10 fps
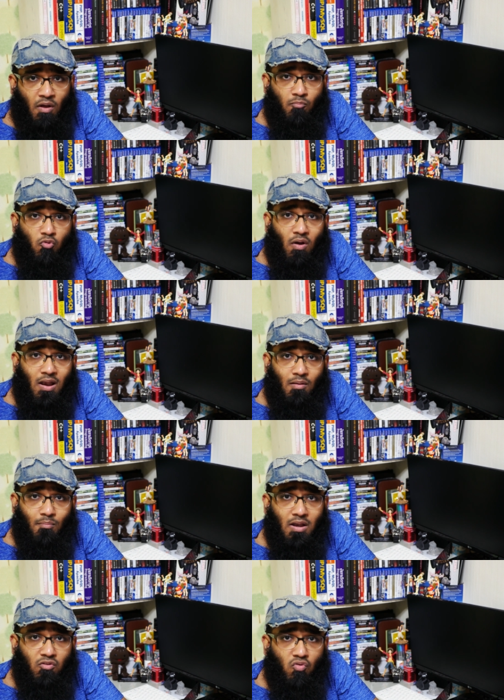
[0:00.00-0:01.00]
web
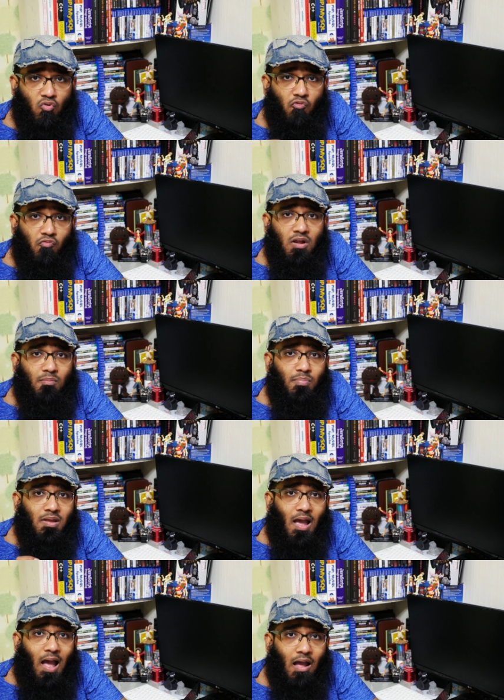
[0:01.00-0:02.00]
development, you will be
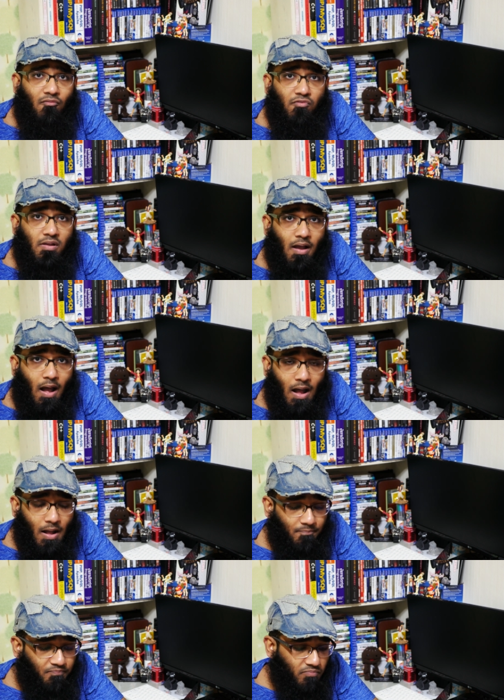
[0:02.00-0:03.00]
having
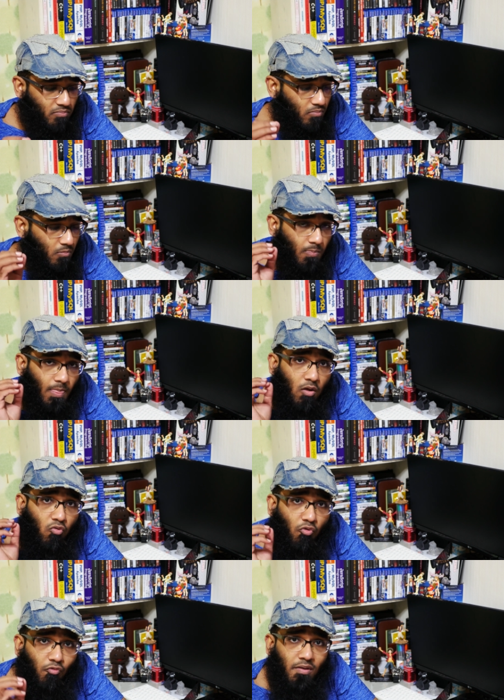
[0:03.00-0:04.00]
a
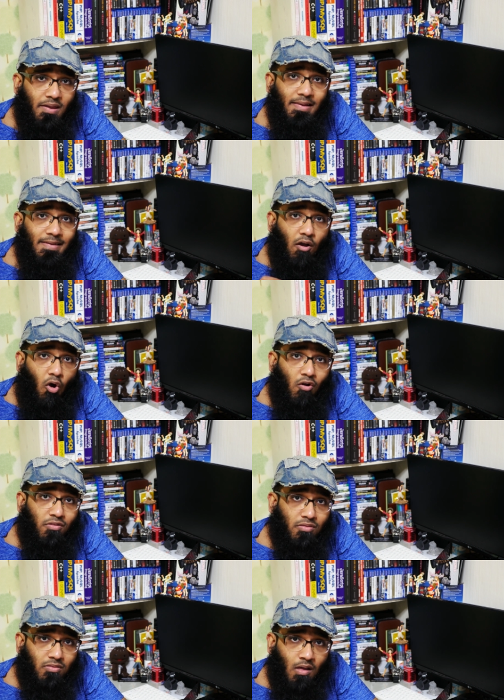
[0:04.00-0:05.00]
really
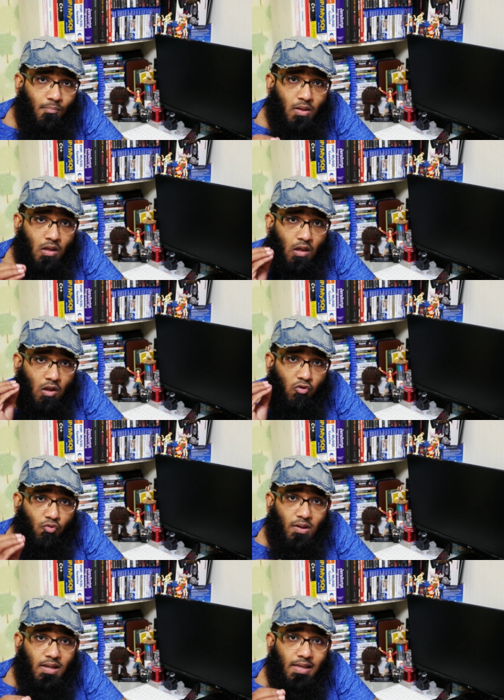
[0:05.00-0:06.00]
awesome
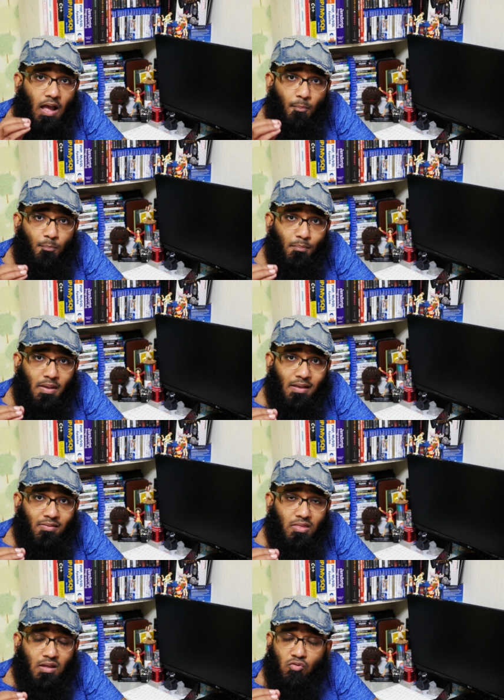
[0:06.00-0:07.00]
really
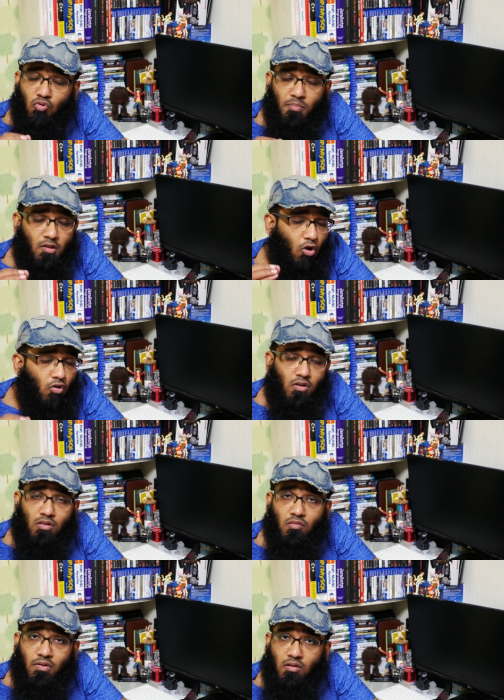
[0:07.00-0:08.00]
amazing to be honest
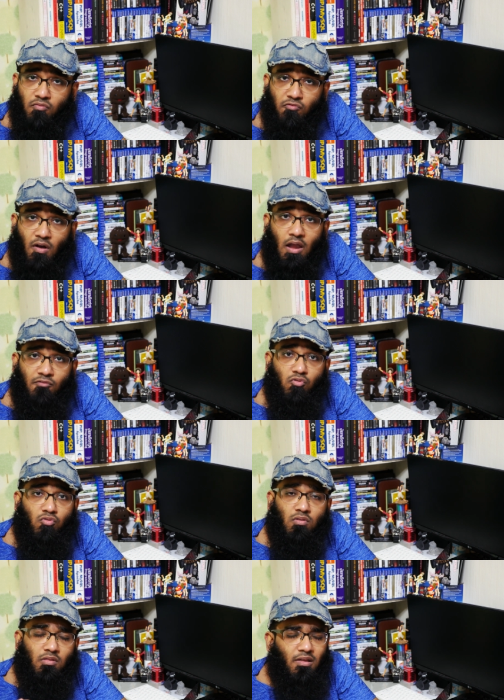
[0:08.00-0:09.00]
with you 5 to
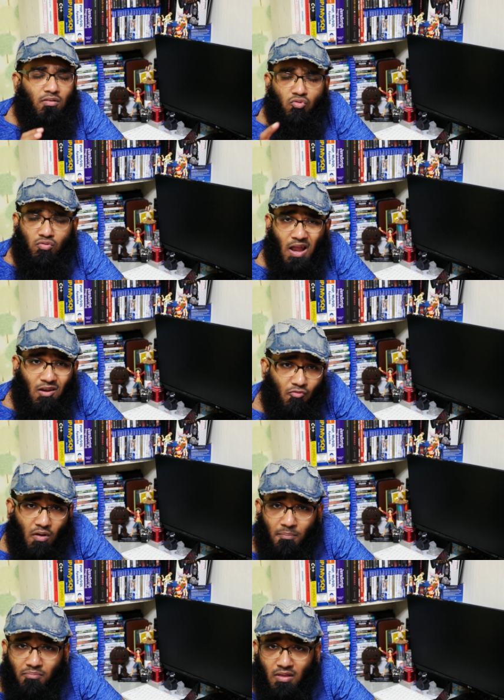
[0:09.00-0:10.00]
6 to 10
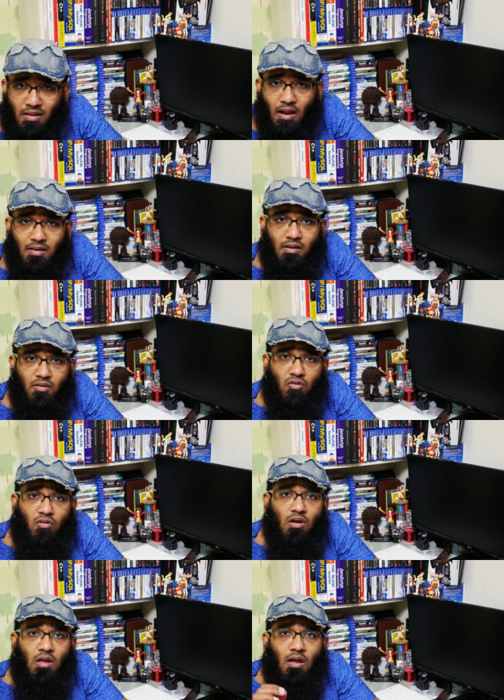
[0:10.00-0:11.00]
website under
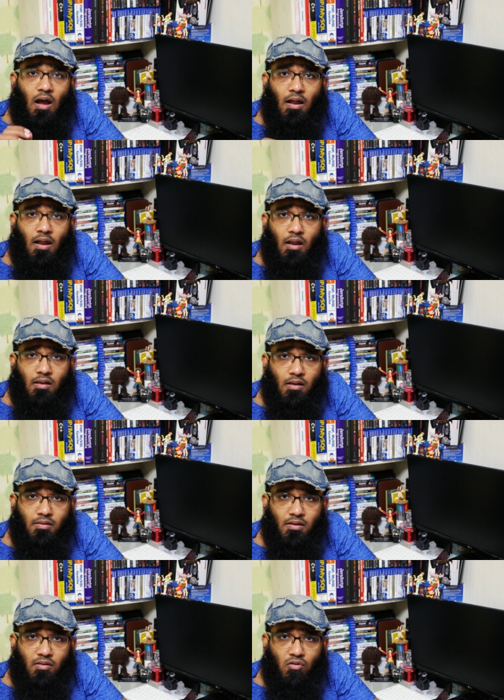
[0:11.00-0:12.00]
your uh,
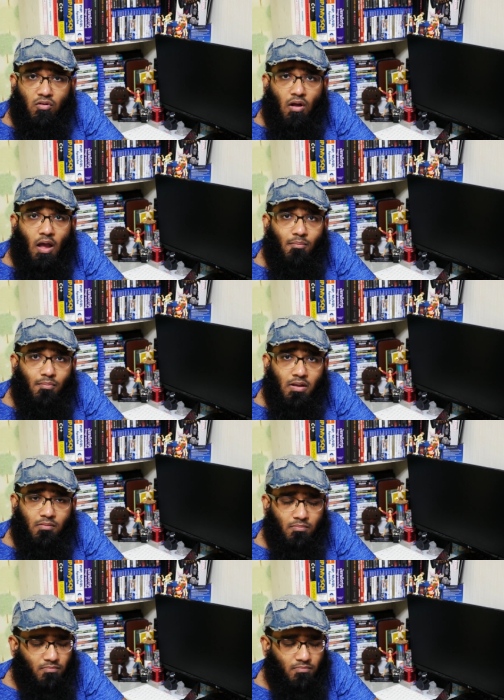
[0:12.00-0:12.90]
under your i mean